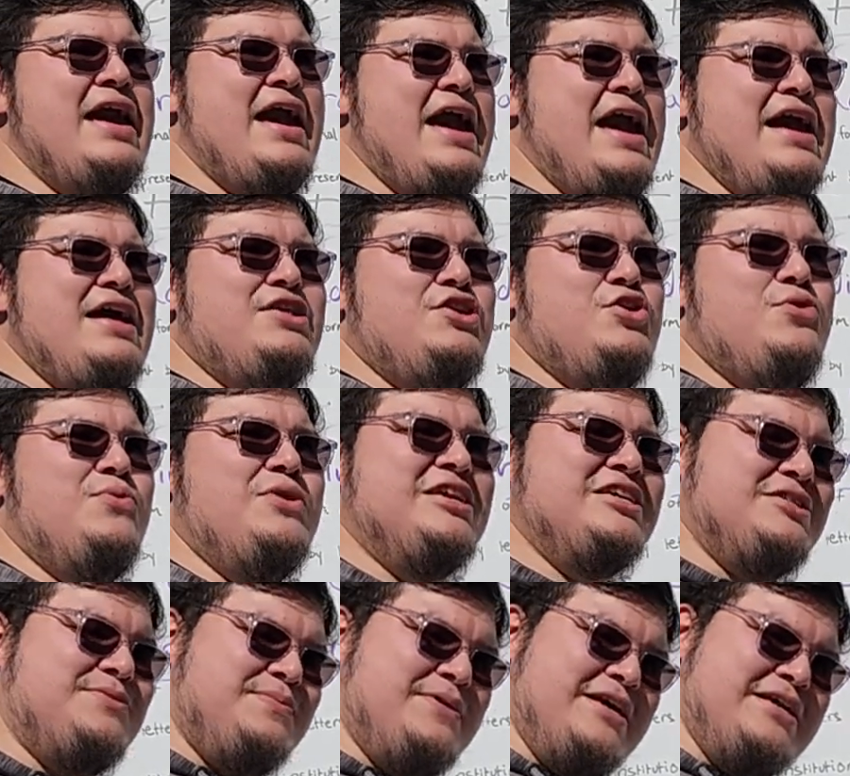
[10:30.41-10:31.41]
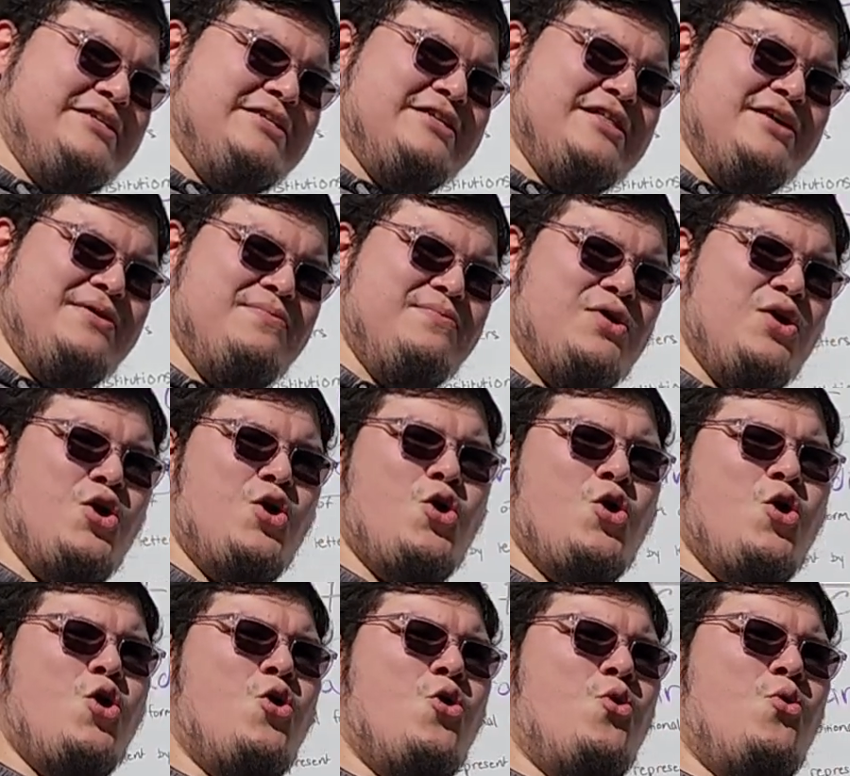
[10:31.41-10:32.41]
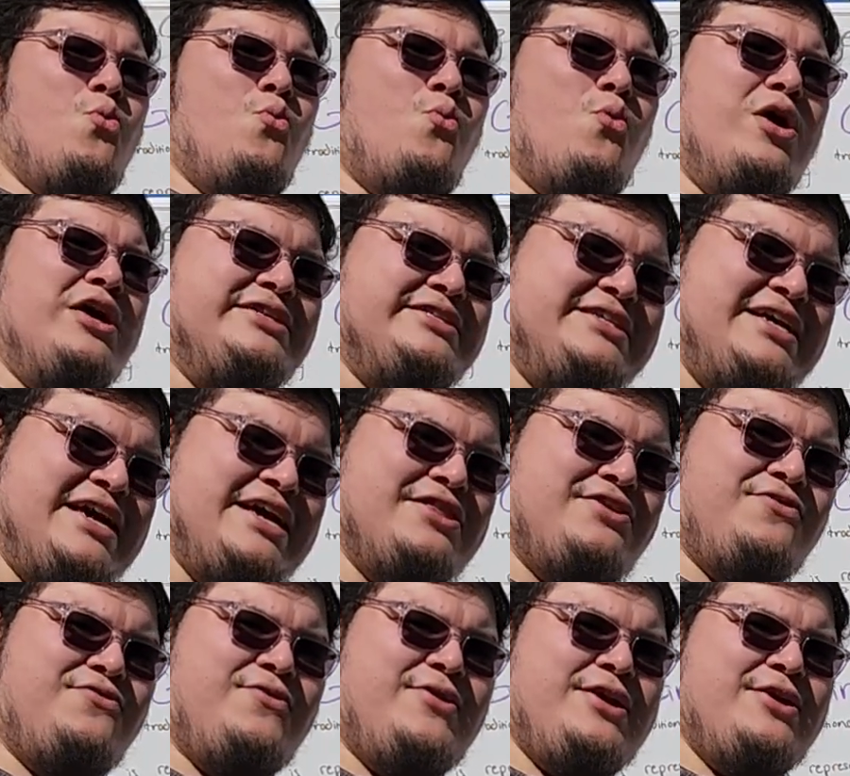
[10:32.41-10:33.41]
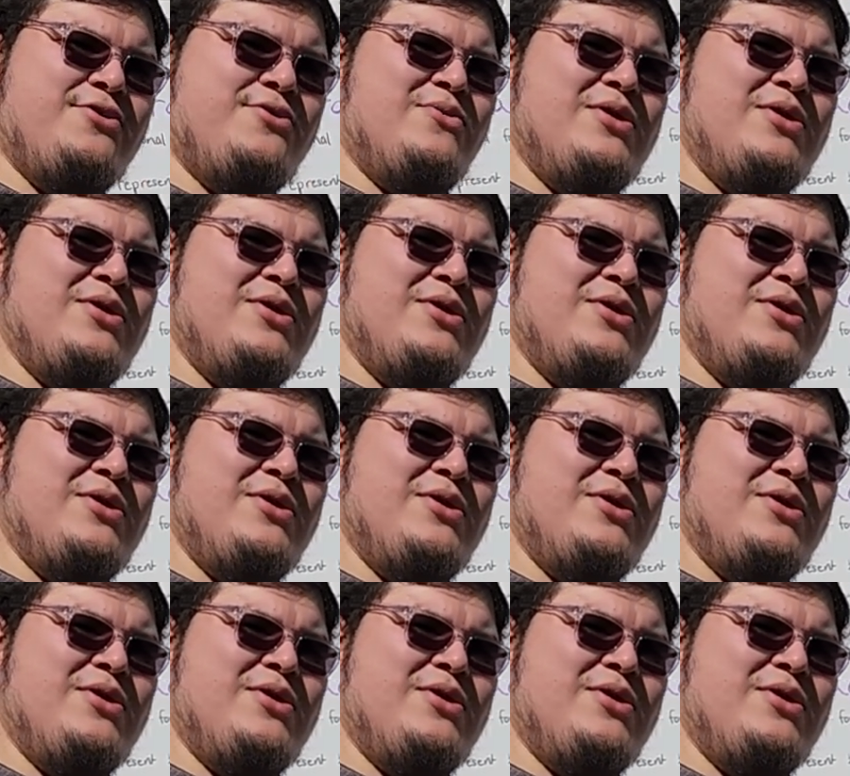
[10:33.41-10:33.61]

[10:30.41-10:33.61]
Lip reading: And you would explain to them once they get their final